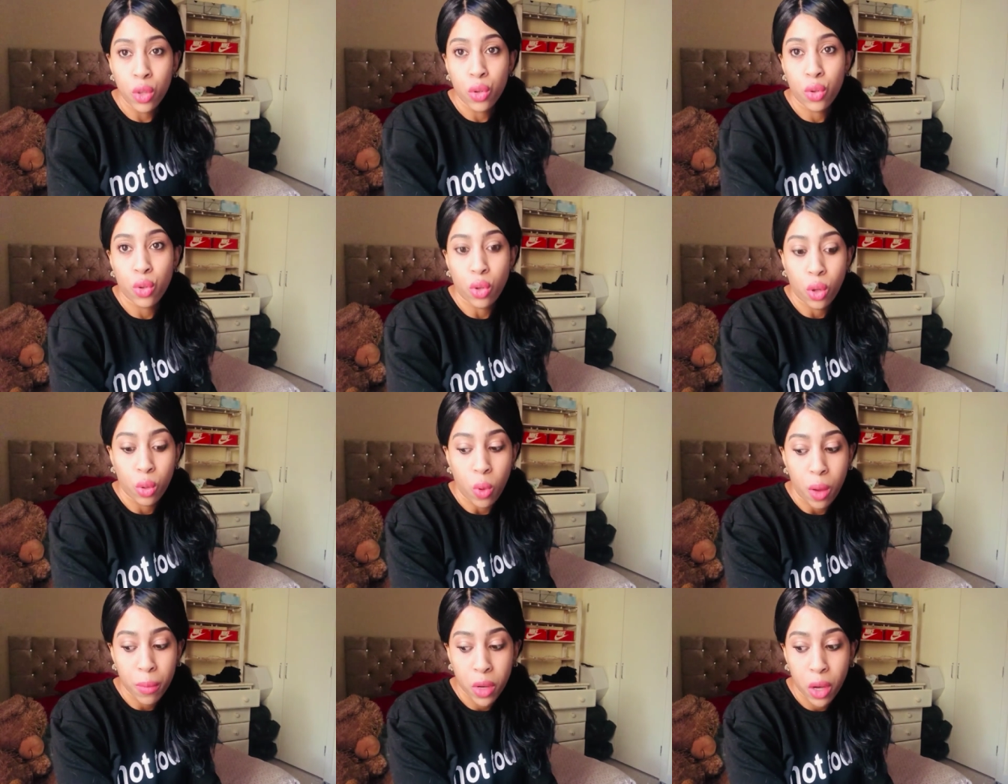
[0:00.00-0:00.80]
so
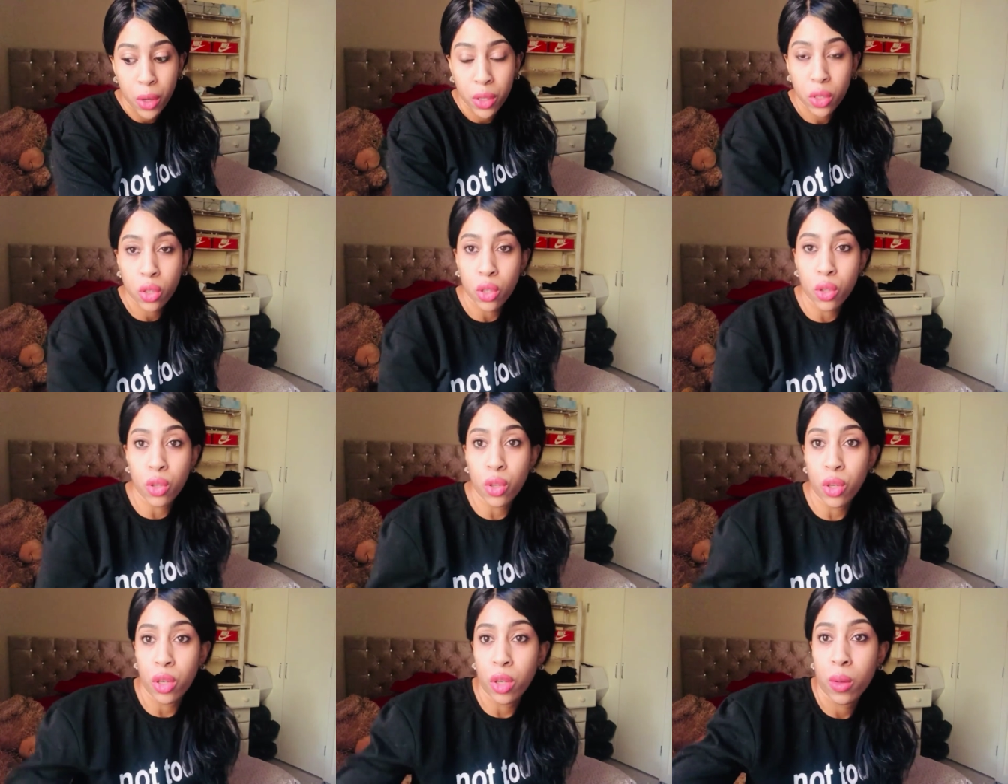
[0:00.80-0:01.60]
what I'm going to
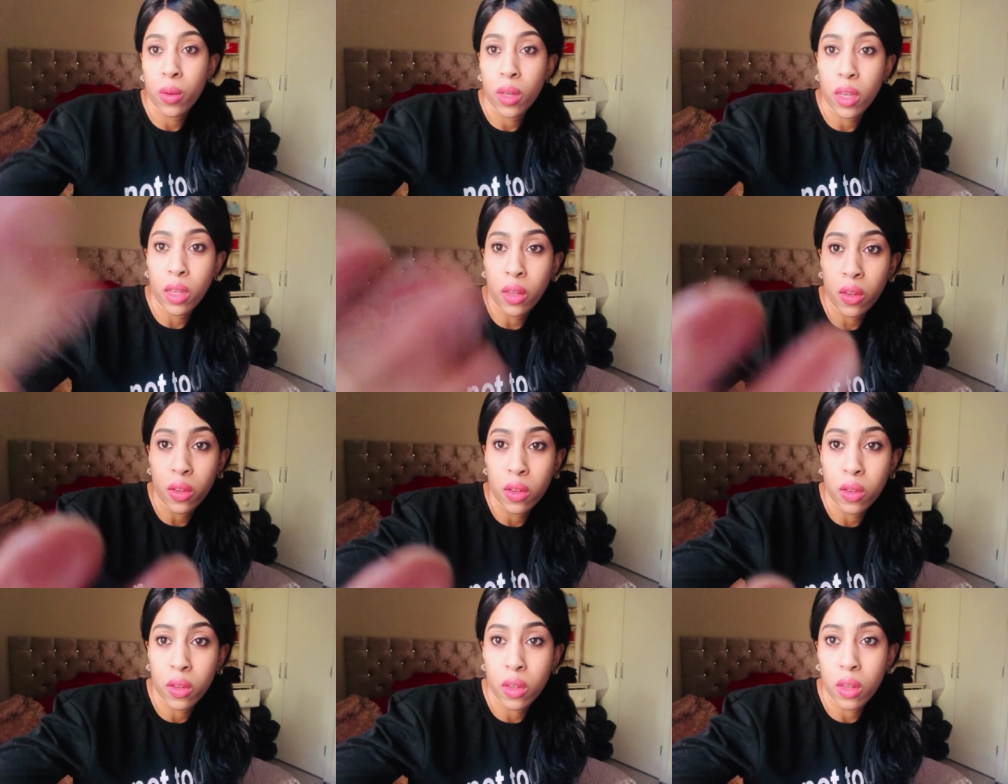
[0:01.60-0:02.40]
do
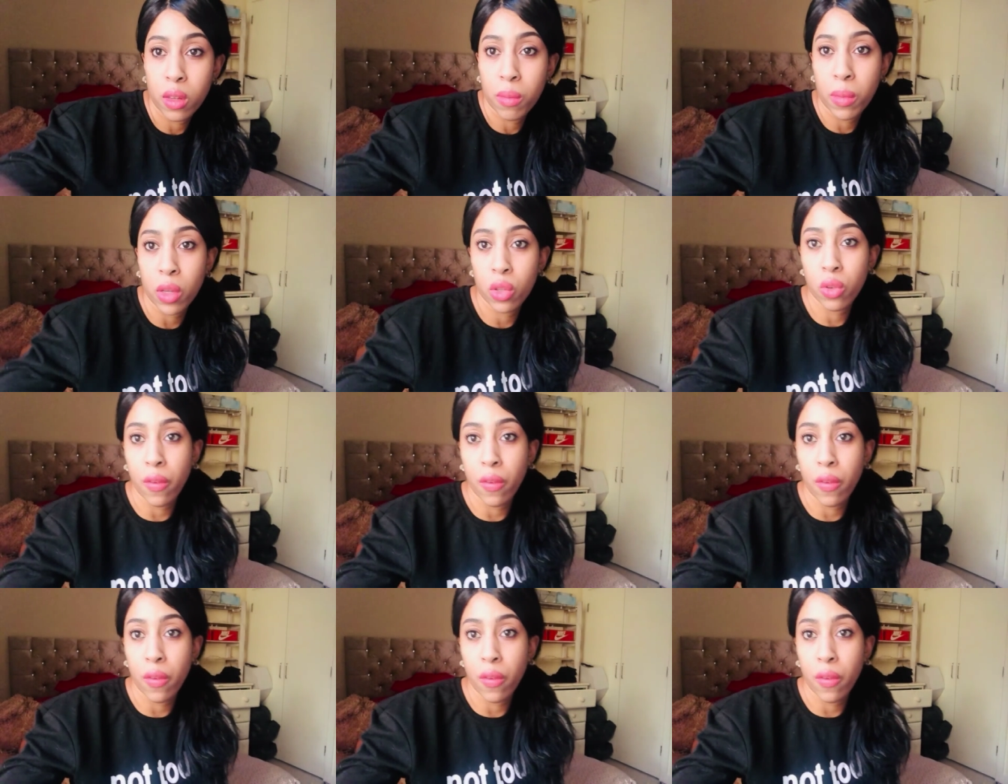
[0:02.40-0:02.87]
is make sure